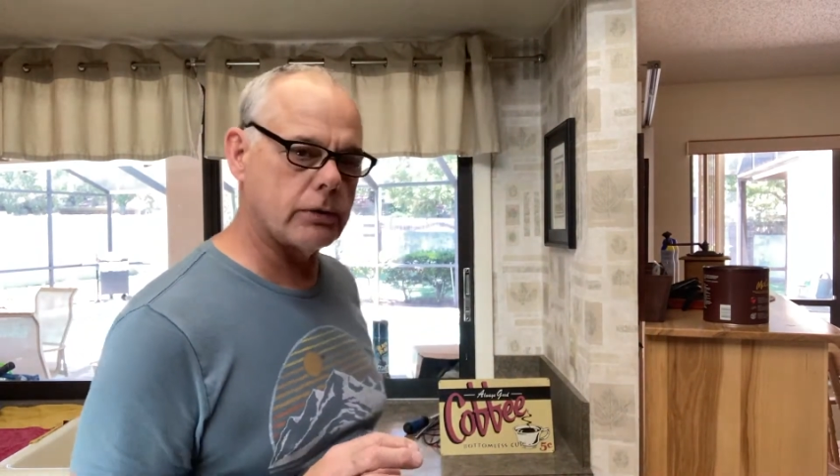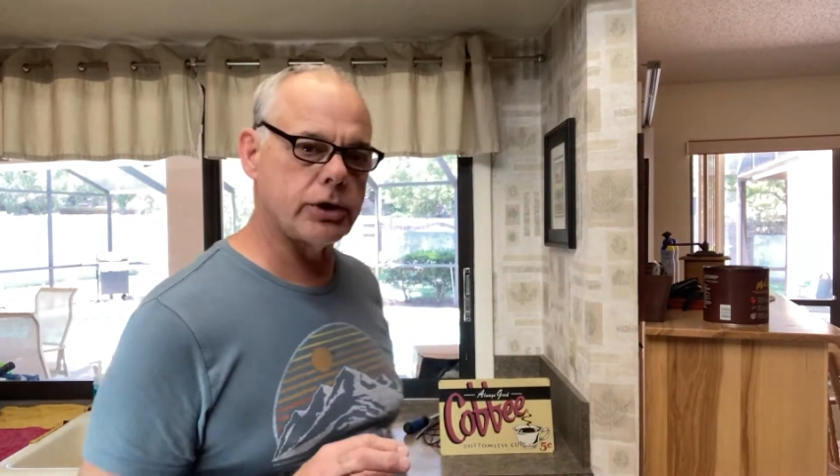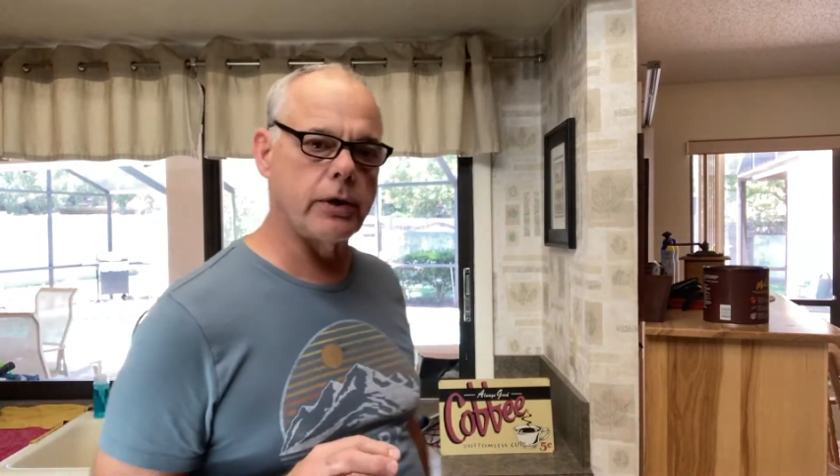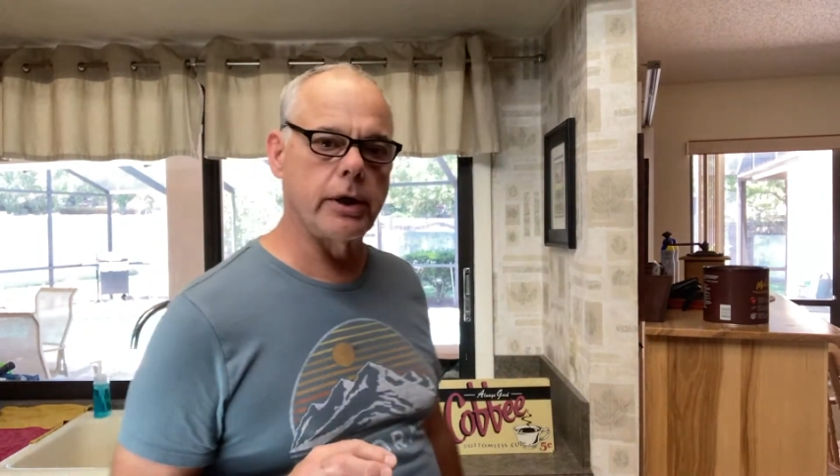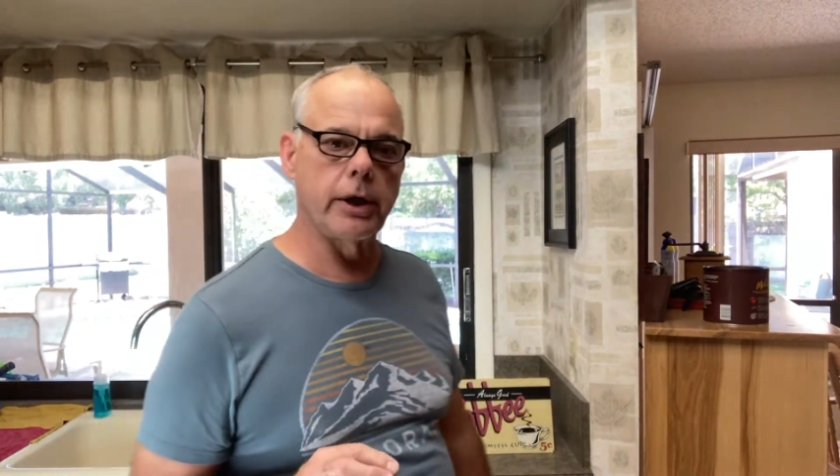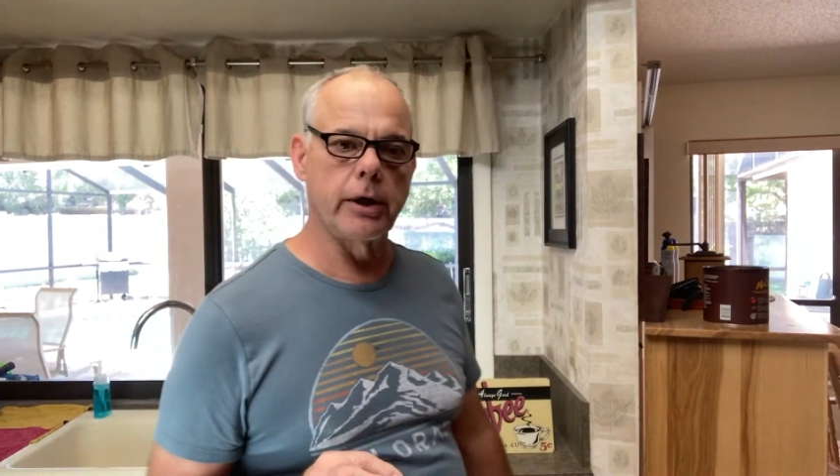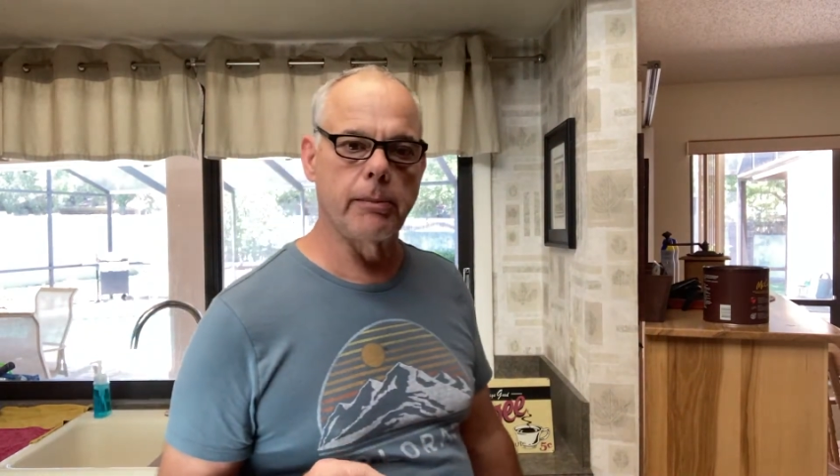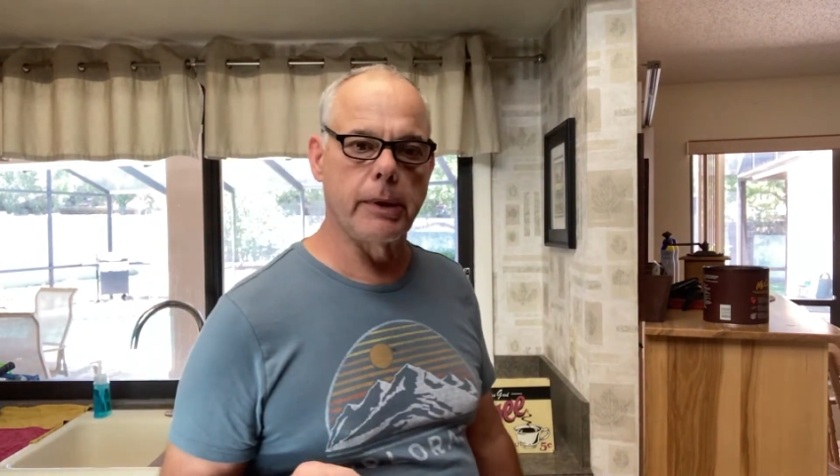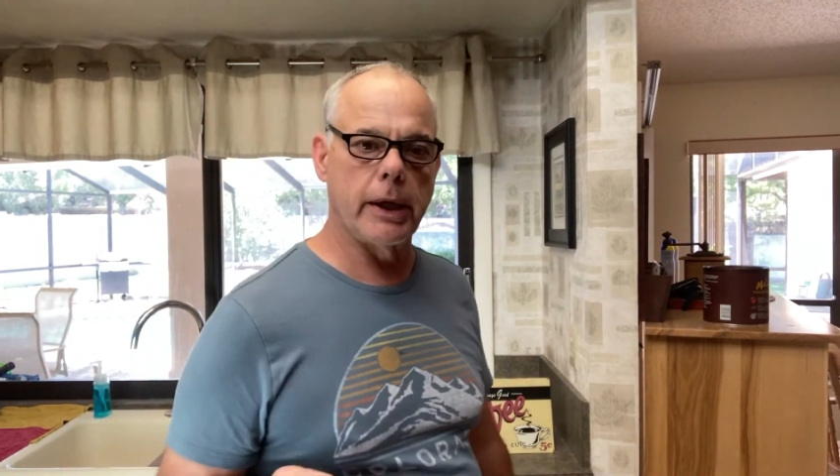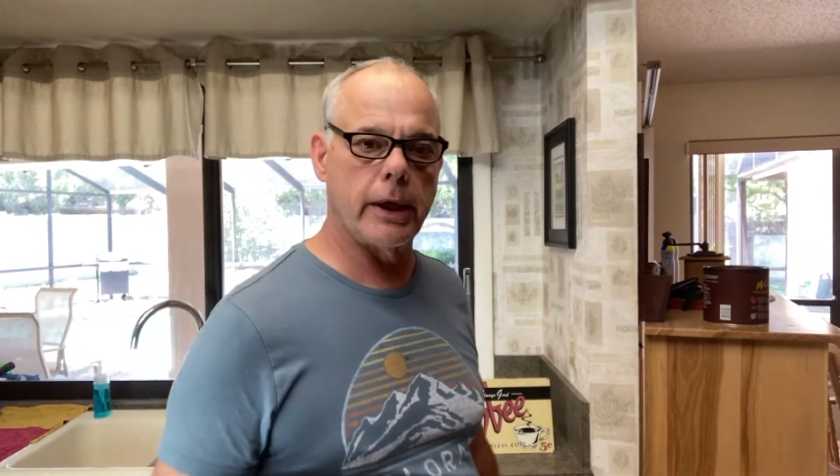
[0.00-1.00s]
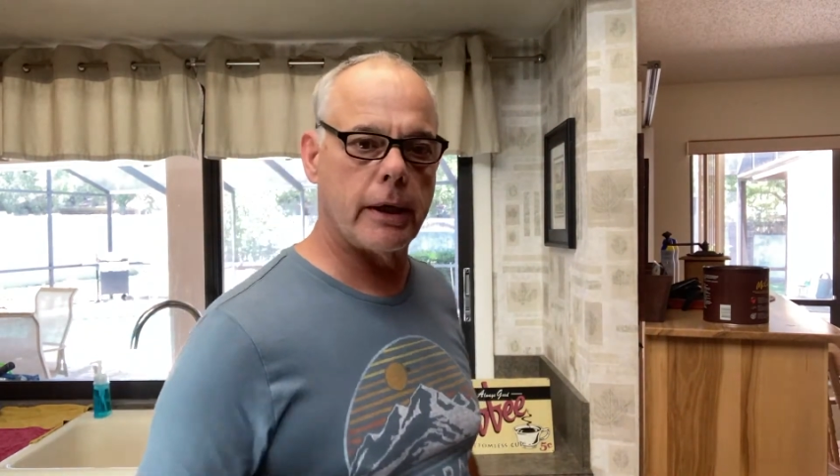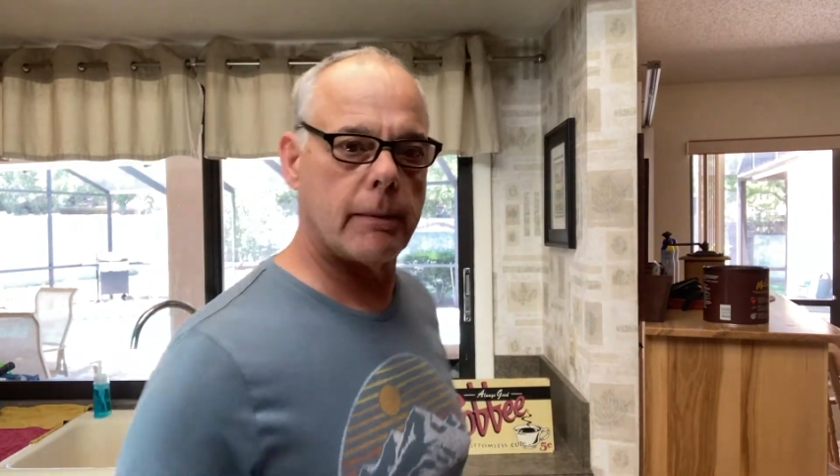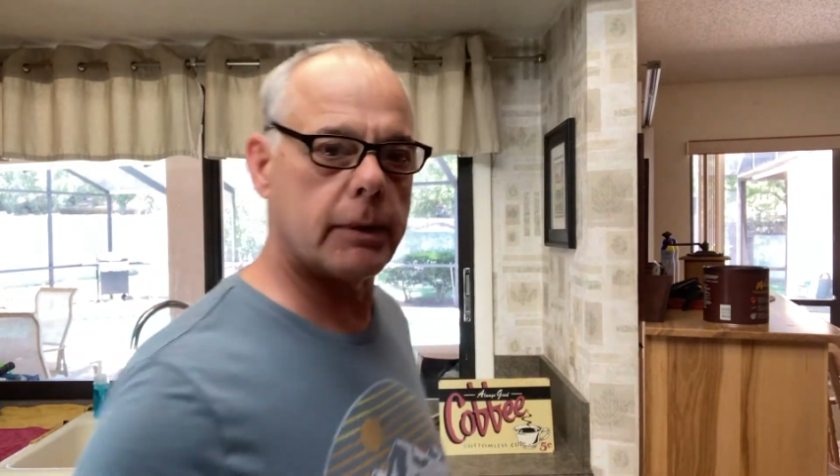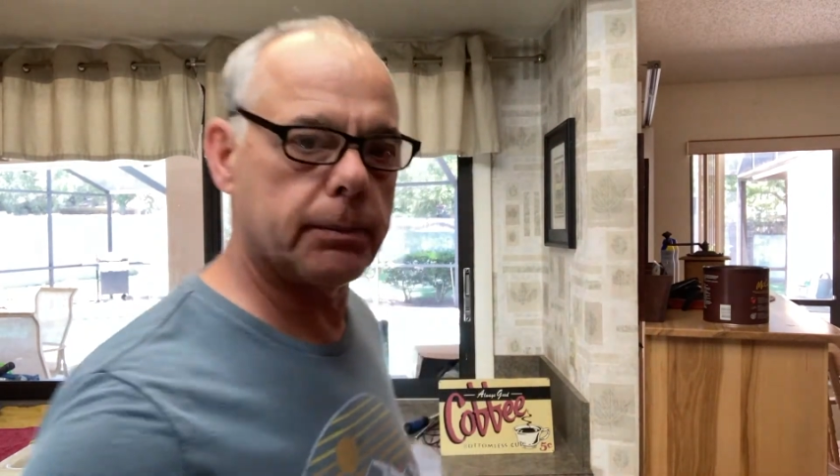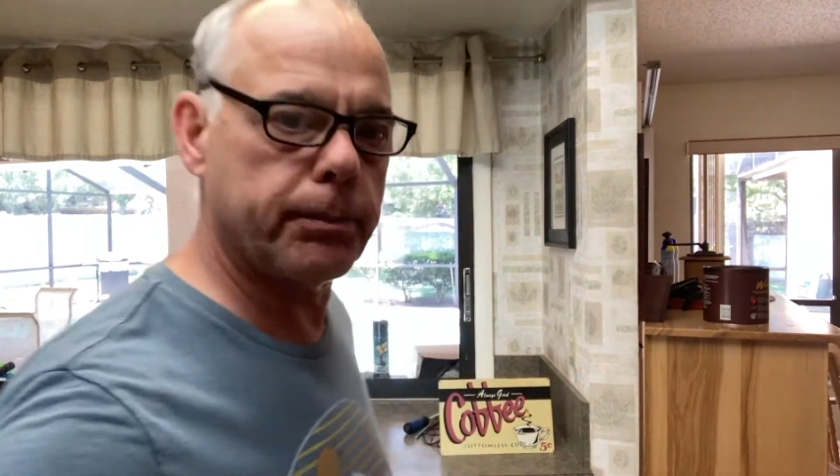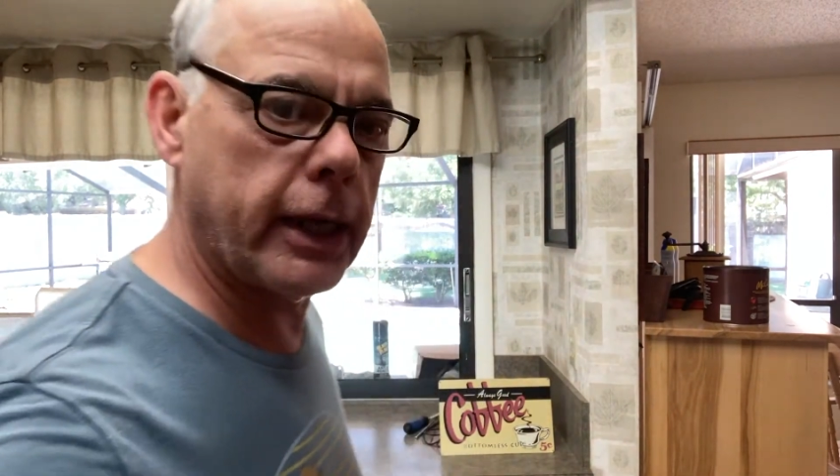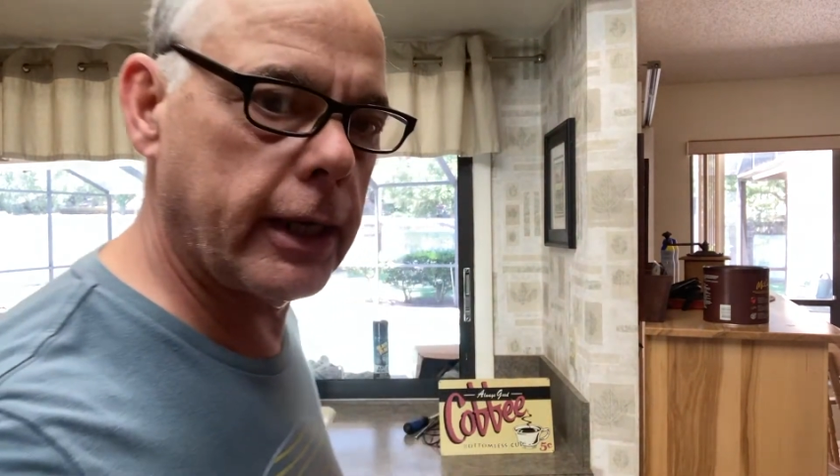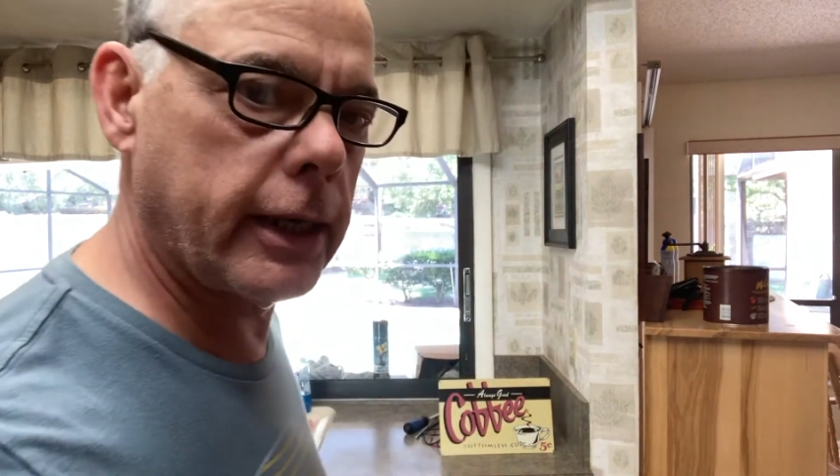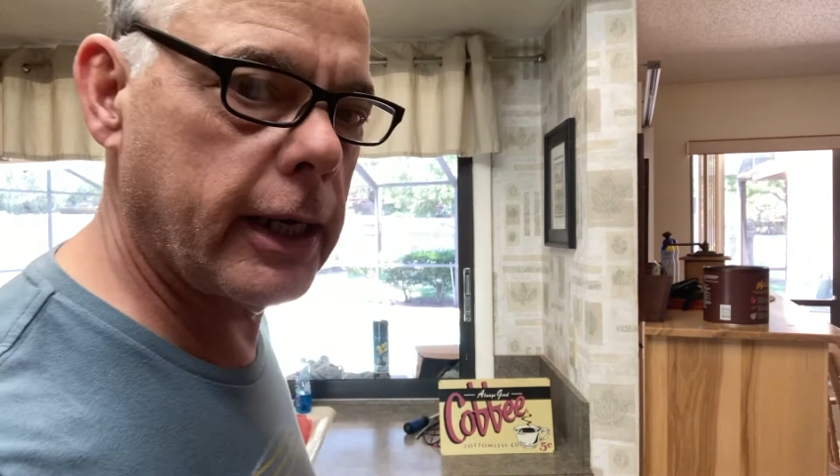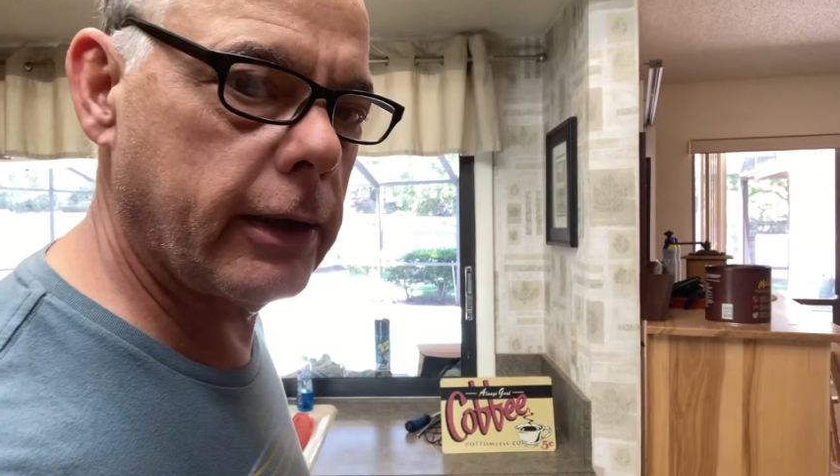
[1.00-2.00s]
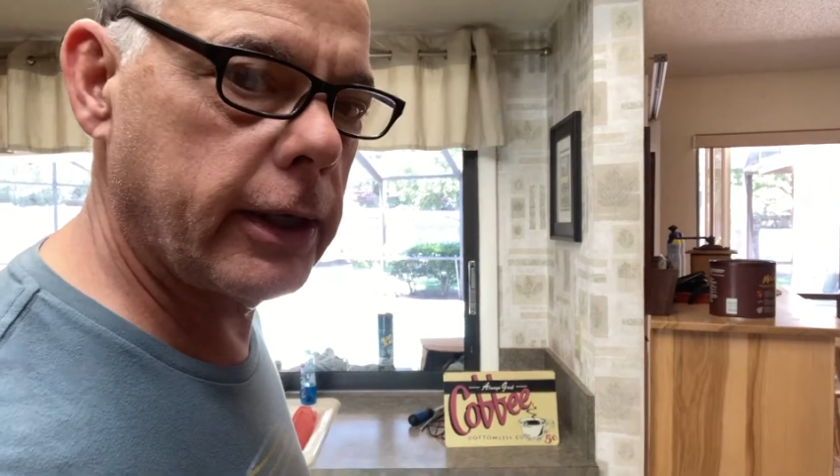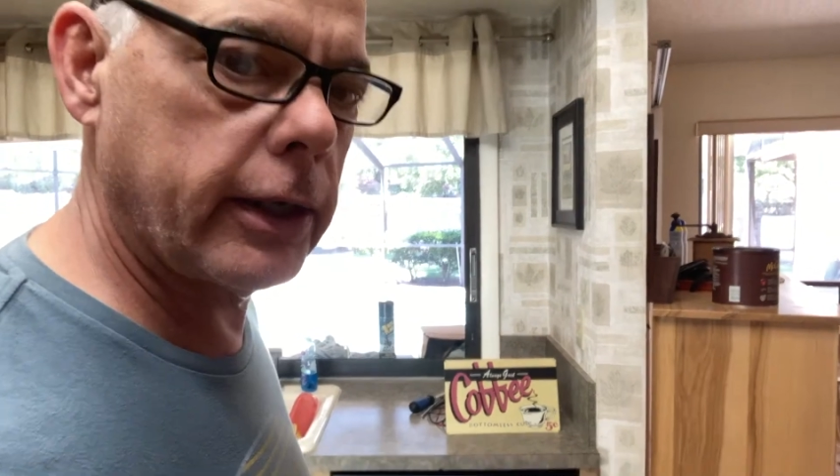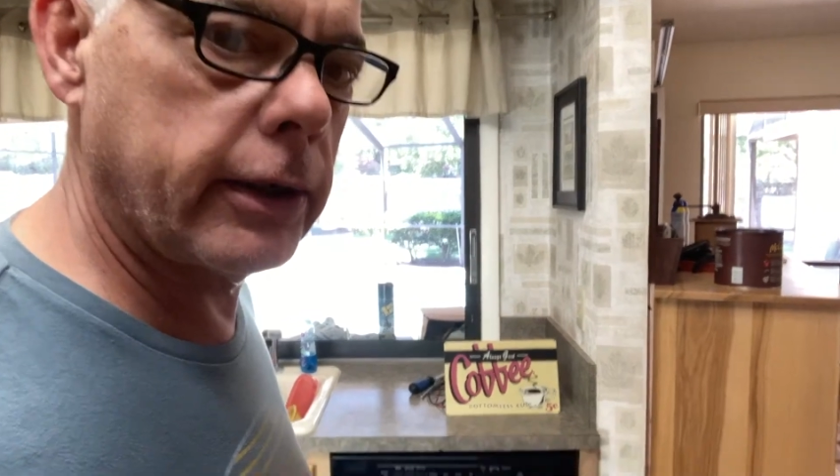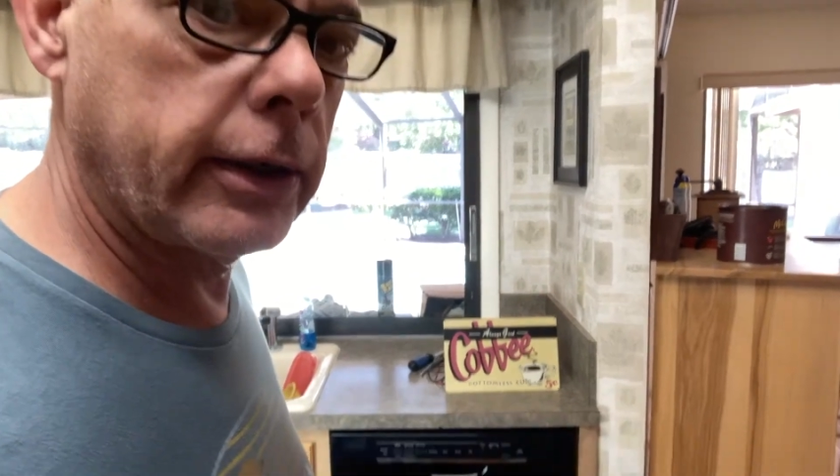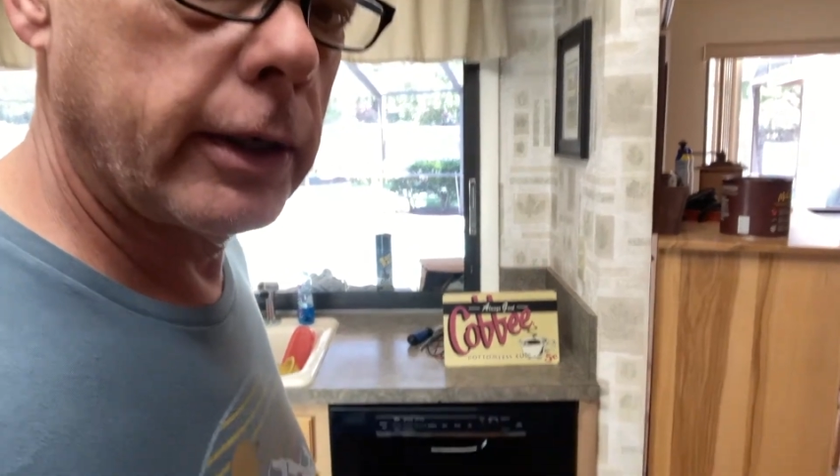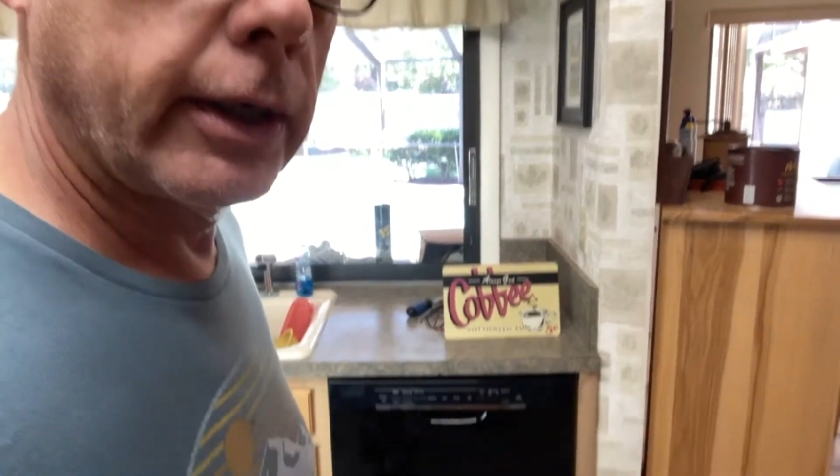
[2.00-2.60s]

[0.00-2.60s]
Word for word: I'll show you here in a minute. Let me pan down here.